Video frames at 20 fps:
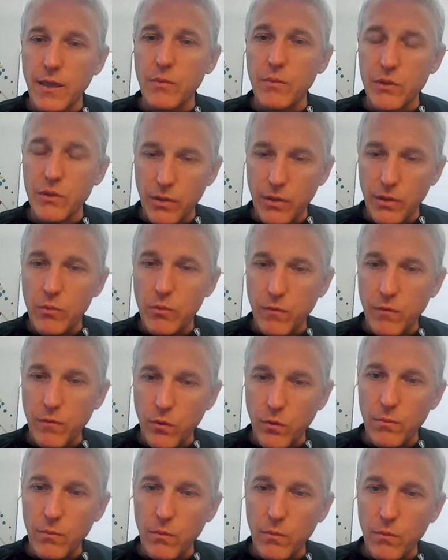it's going to
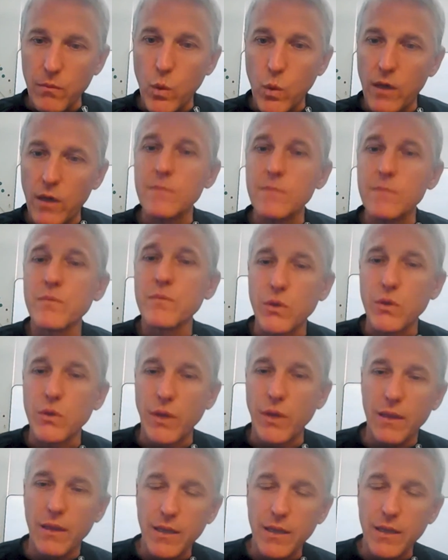perform well. So
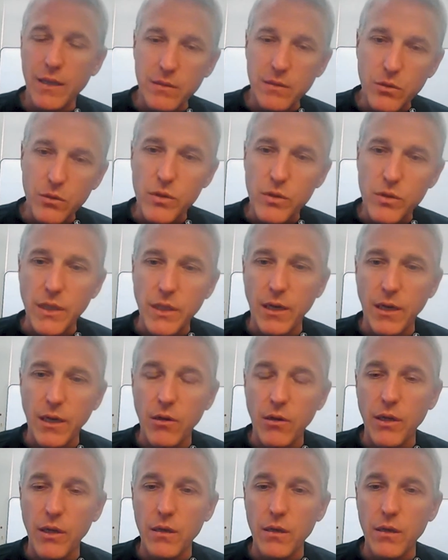that's an interesting
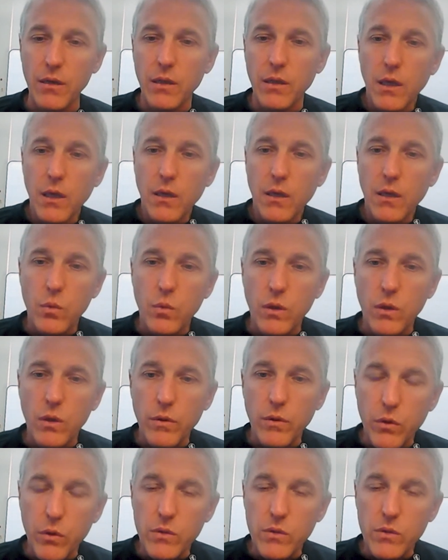area where
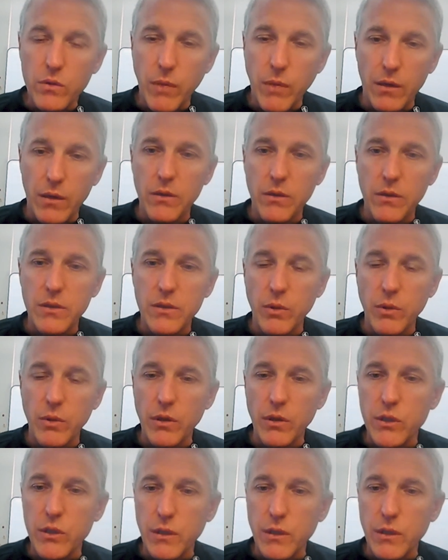we've used modeling and
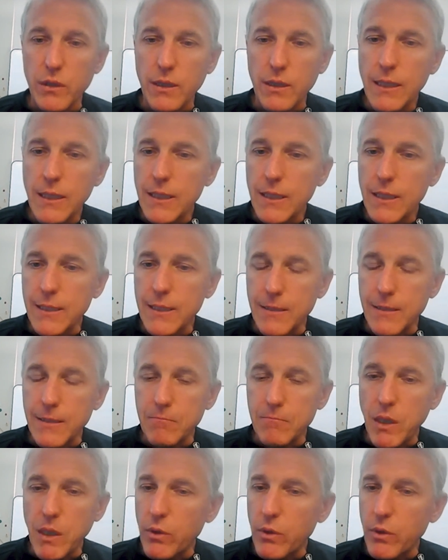simulation.
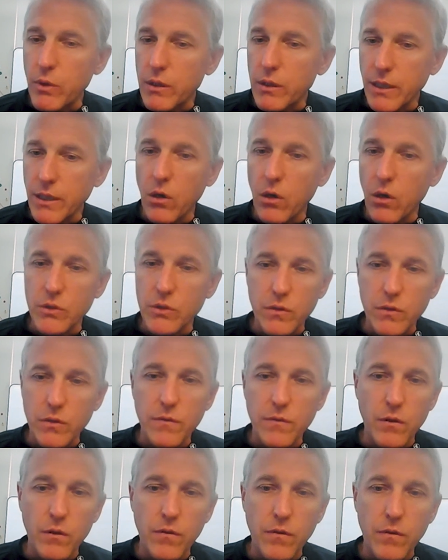I would say also
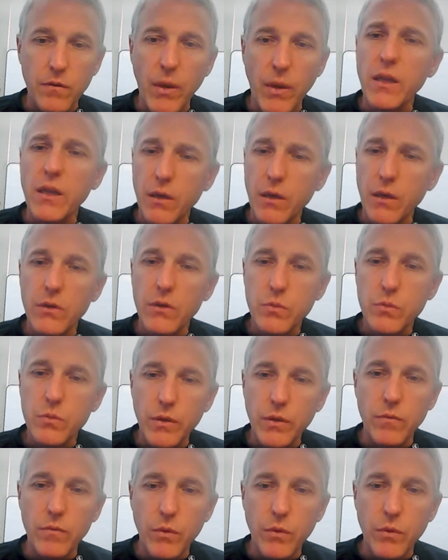for many years
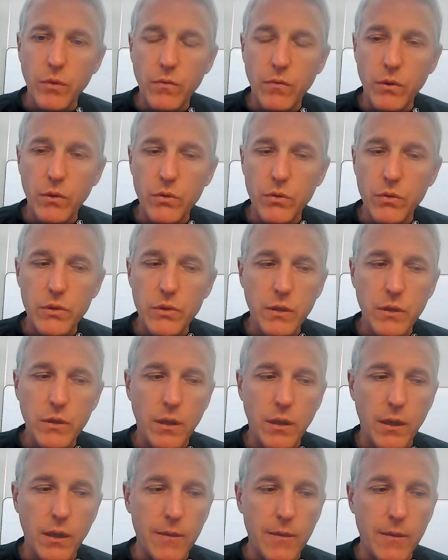we've used